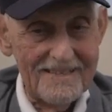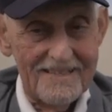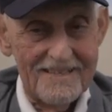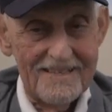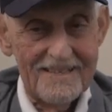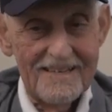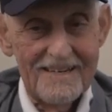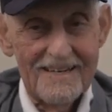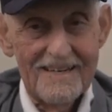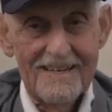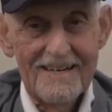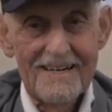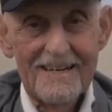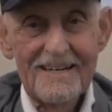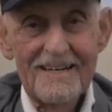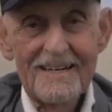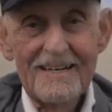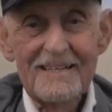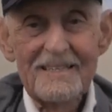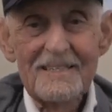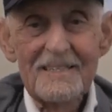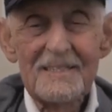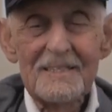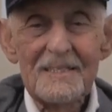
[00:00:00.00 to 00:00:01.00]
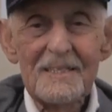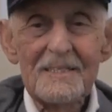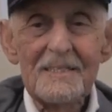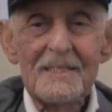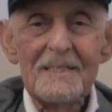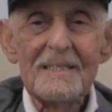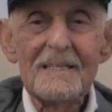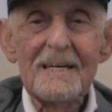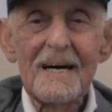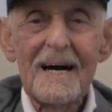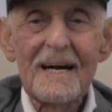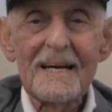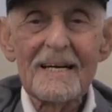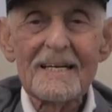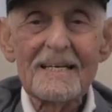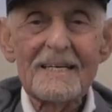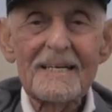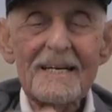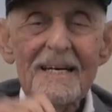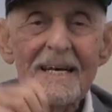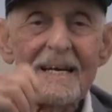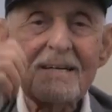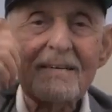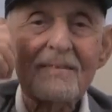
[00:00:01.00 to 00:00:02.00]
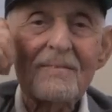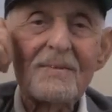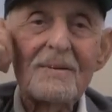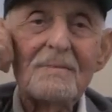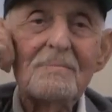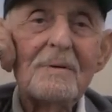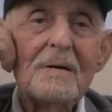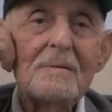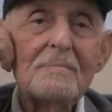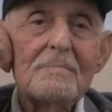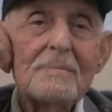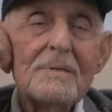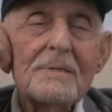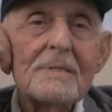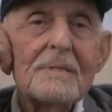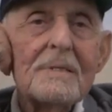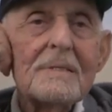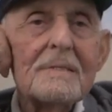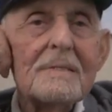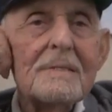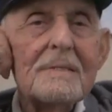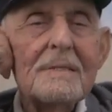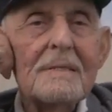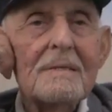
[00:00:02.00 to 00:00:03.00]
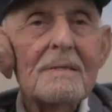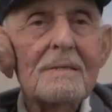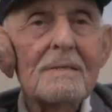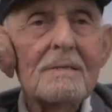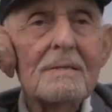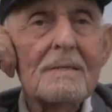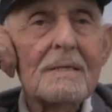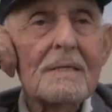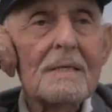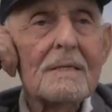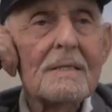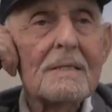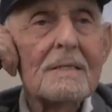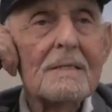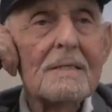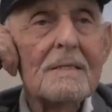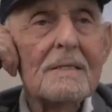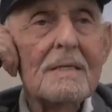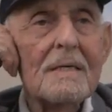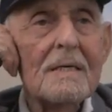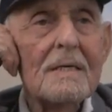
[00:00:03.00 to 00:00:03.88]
don't you believe it? I can't remember the dawn.